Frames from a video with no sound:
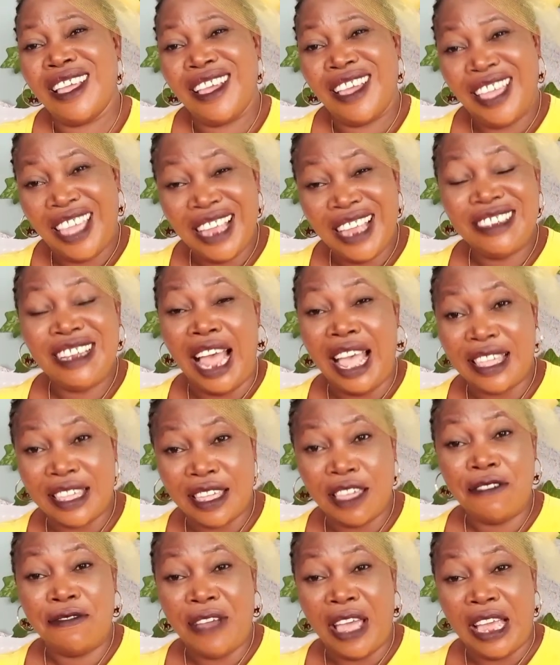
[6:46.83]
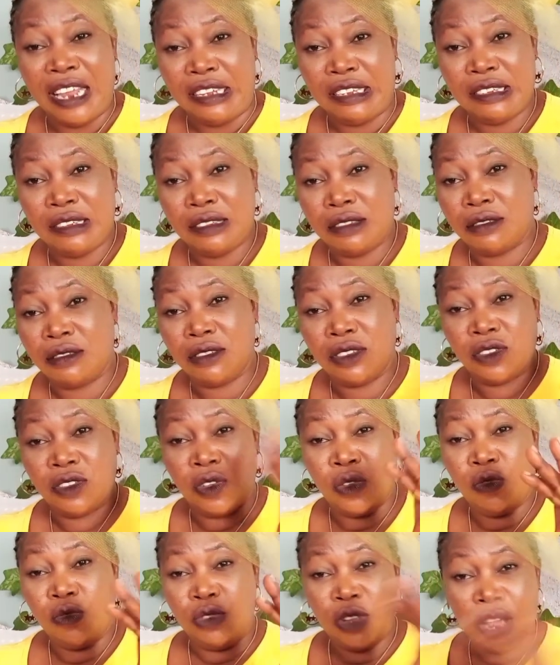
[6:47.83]
He that giveth,
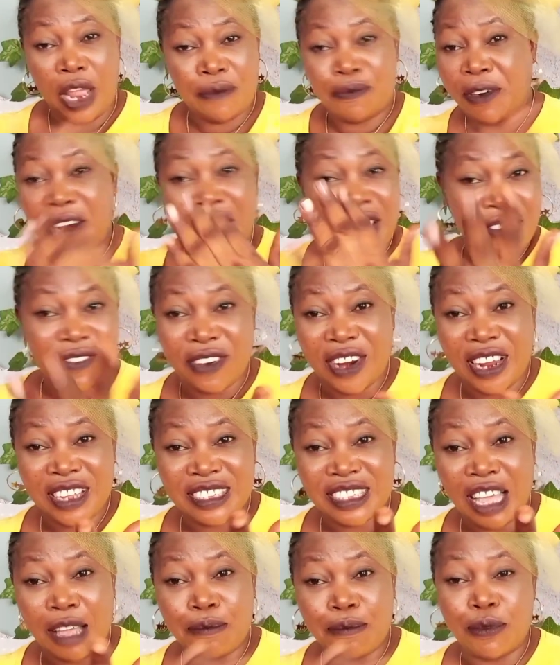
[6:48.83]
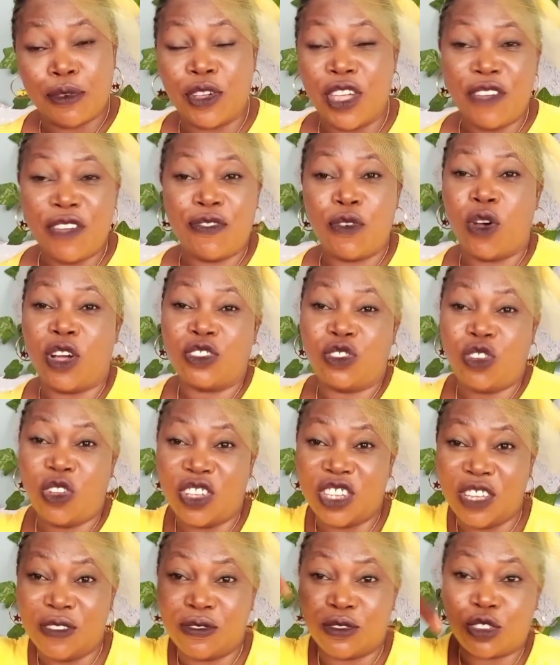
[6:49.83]
for example, if you want to
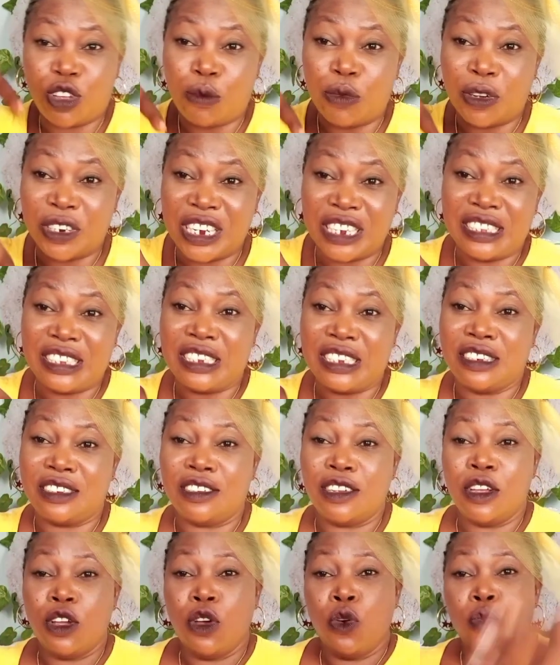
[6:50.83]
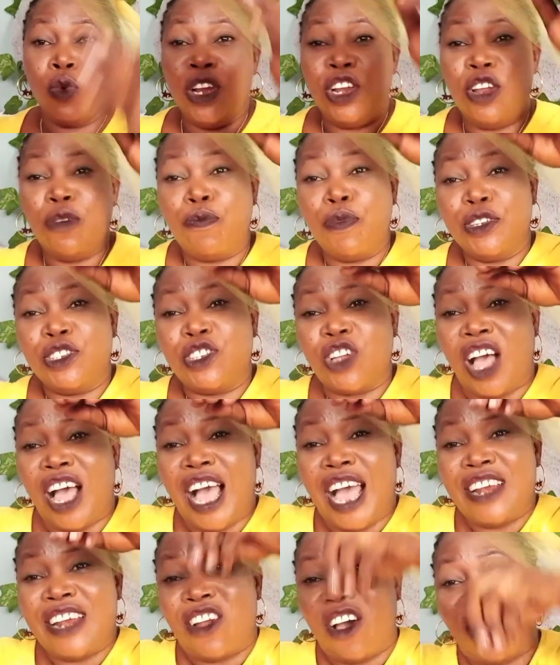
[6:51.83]
give somebody thing, will you put your
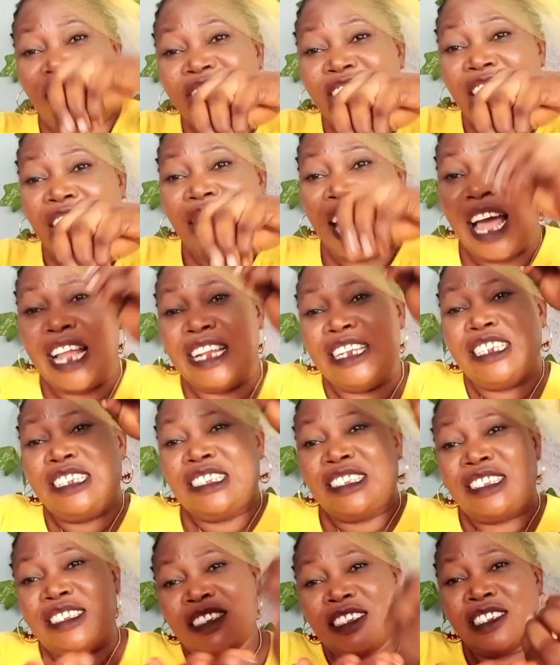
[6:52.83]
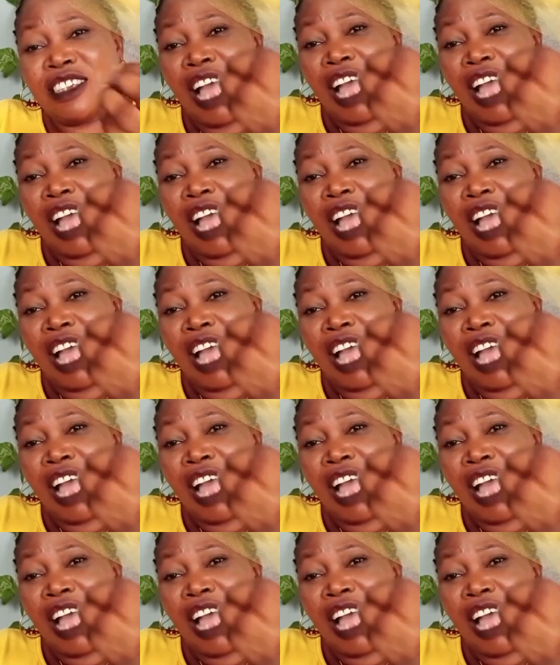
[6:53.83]
hand under like this?